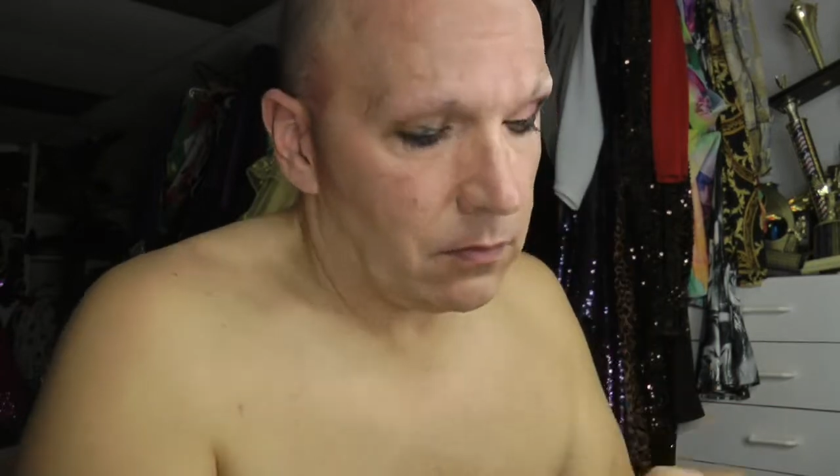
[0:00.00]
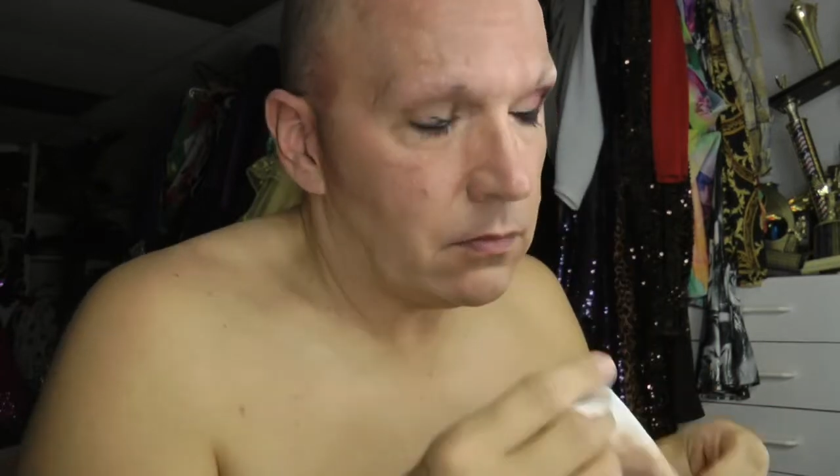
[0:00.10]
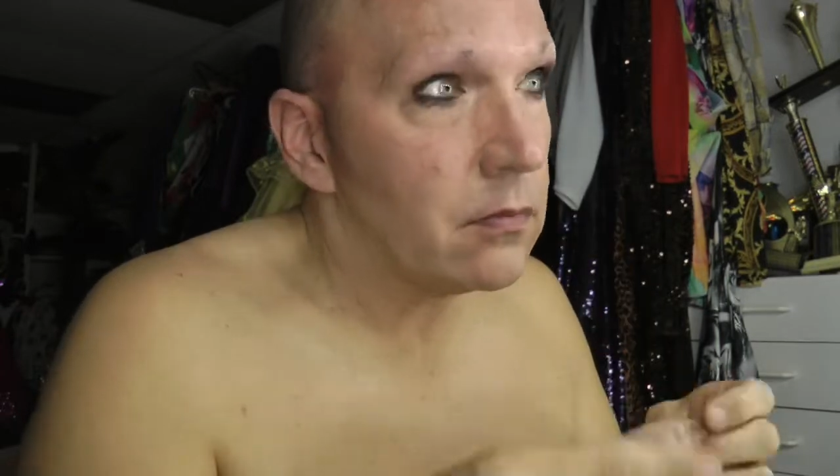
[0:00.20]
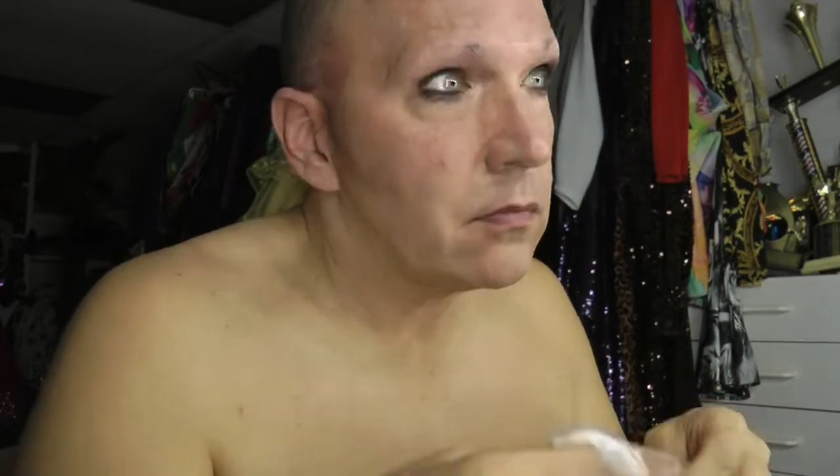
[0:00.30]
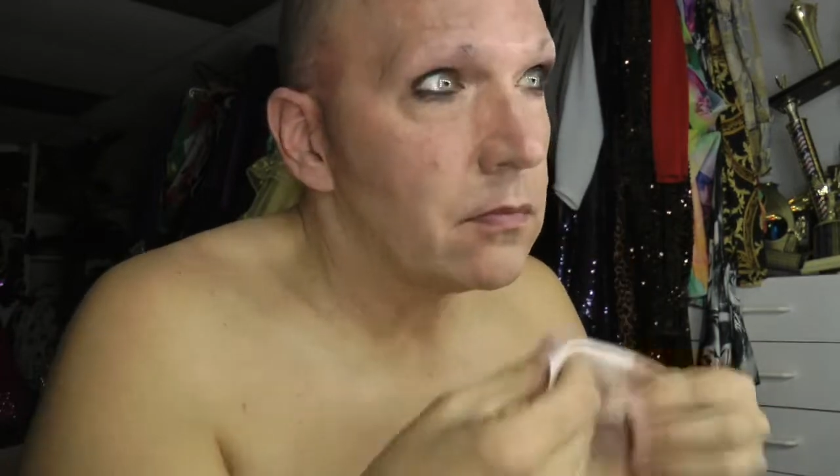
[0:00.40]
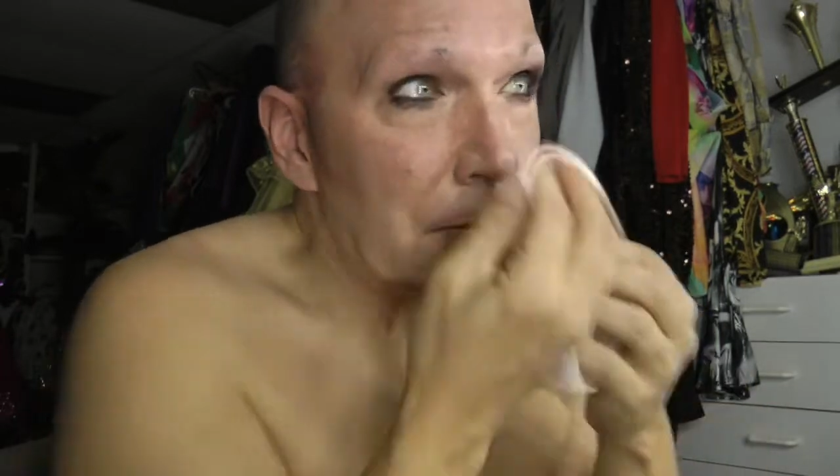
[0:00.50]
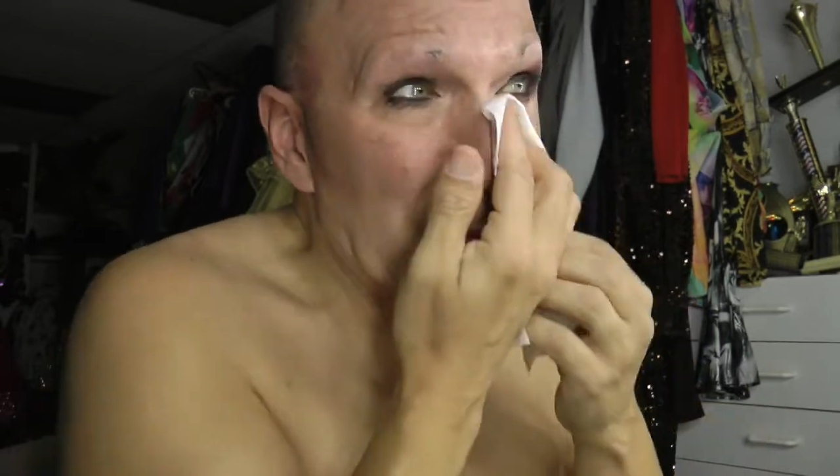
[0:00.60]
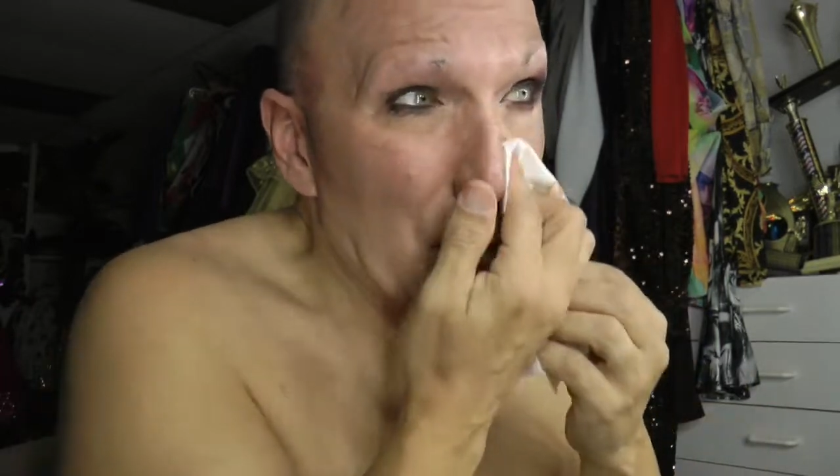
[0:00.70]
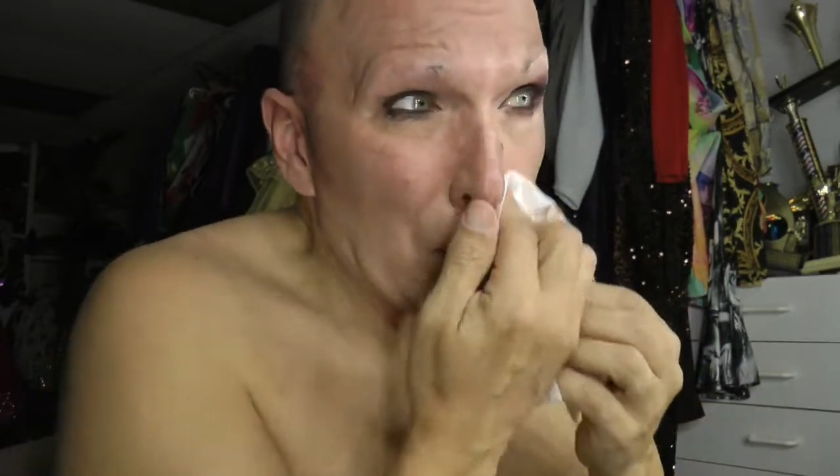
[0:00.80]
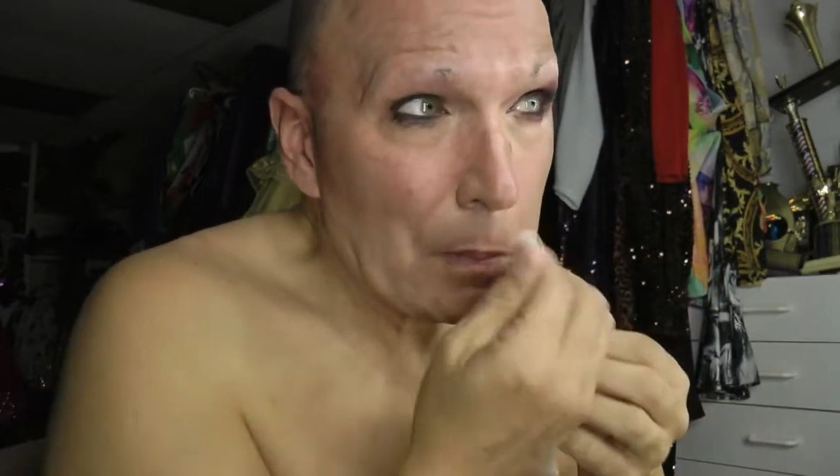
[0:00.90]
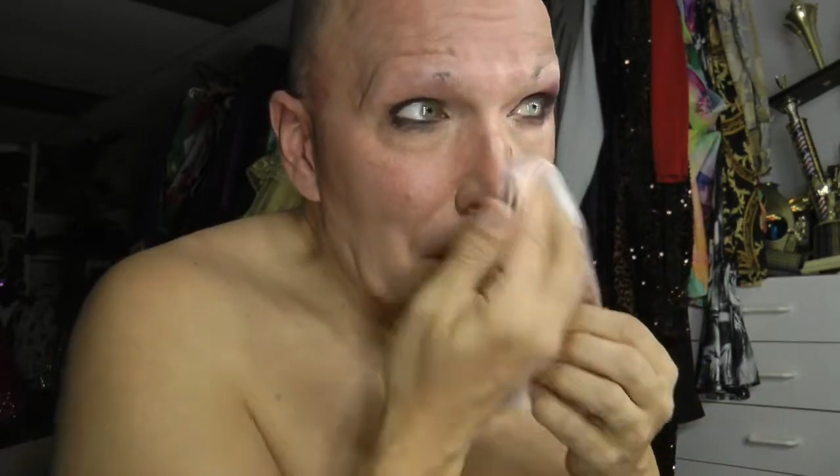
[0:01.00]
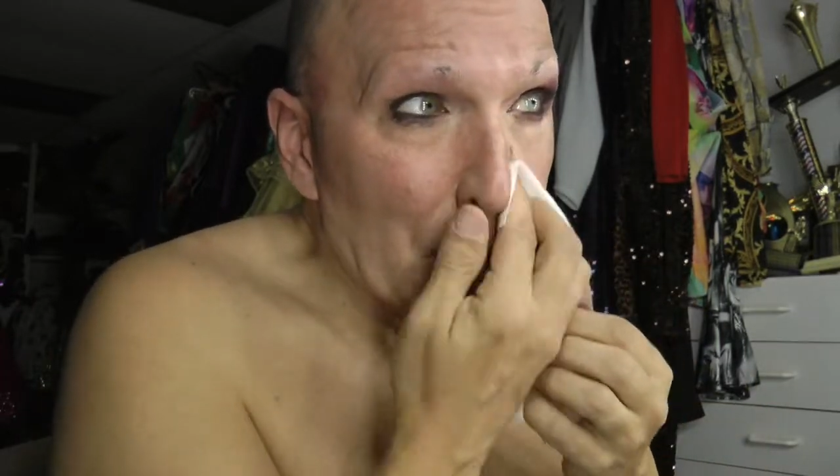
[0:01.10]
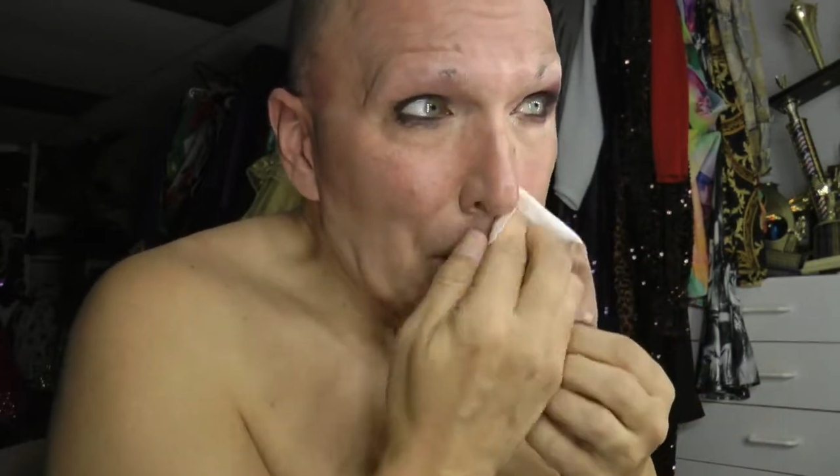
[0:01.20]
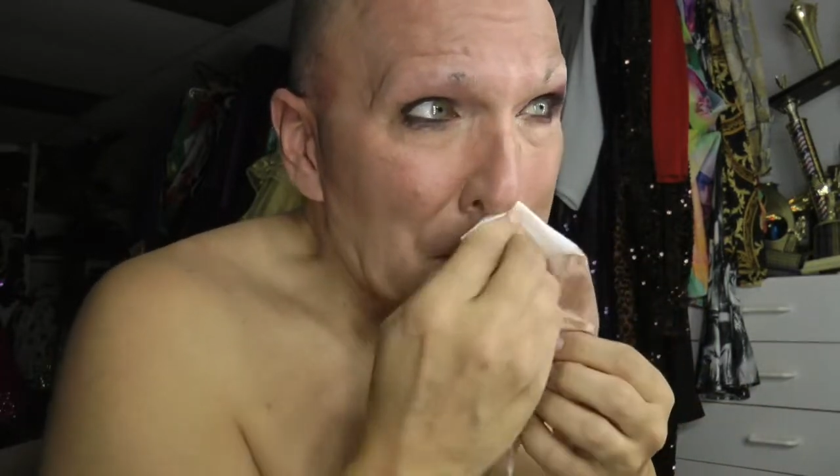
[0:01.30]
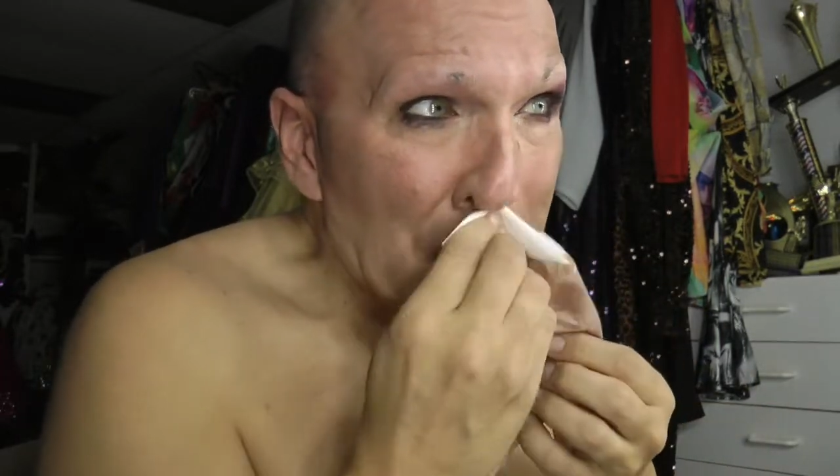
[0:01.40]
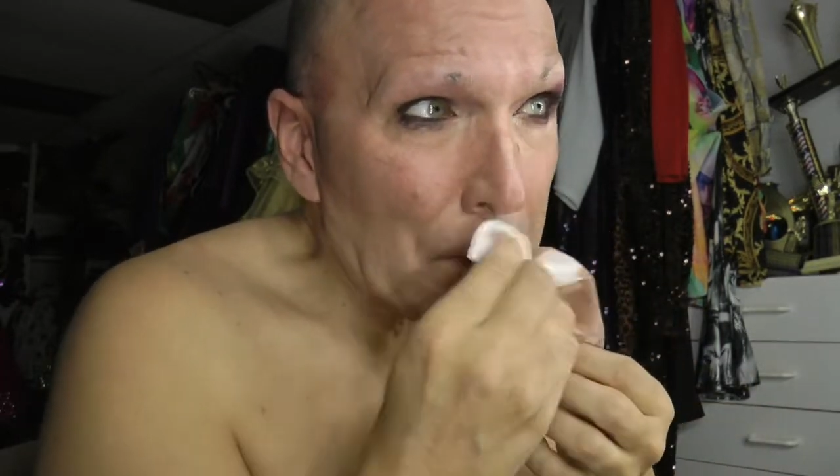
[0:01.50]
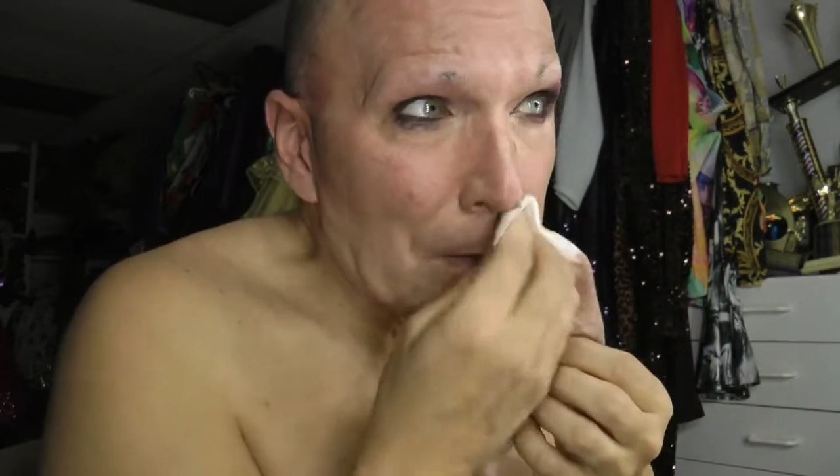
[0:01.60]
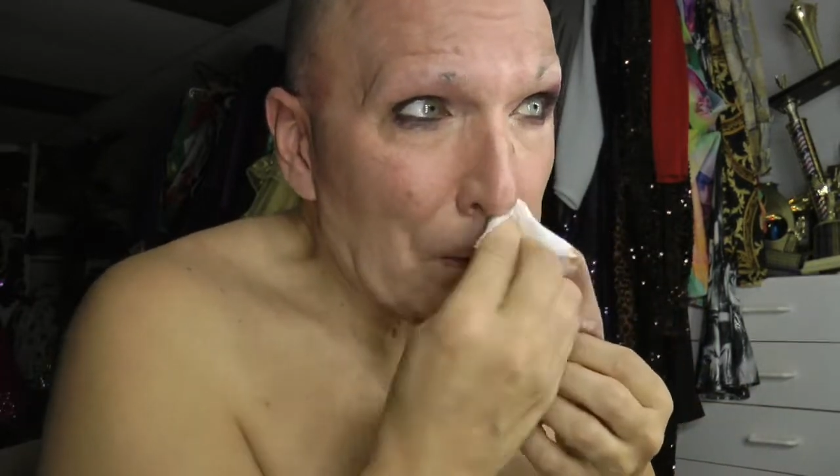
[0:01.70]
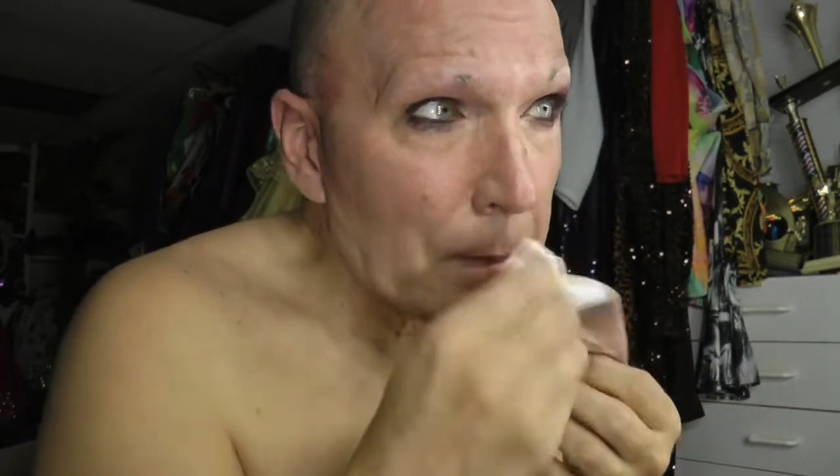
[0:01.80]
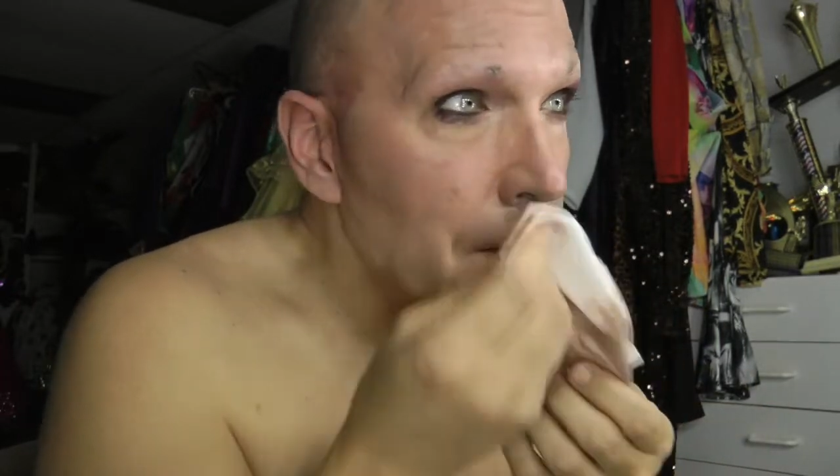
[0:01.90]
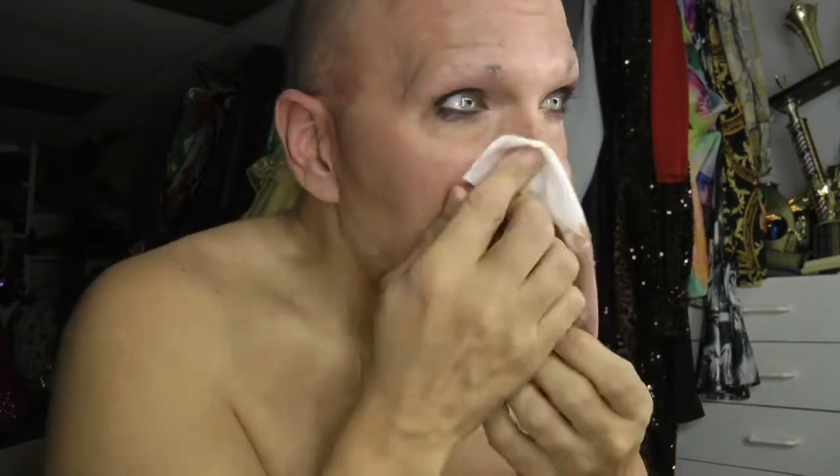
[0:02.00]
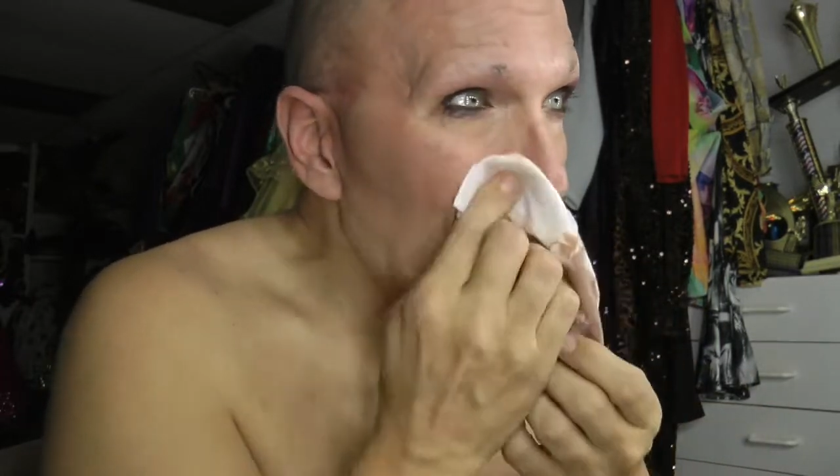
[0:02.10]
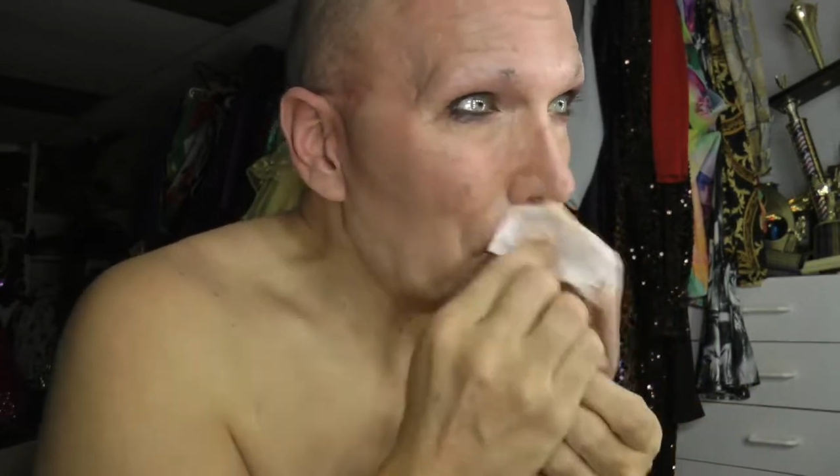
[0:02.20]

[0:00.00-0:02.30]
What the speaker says: But when I choose positivity,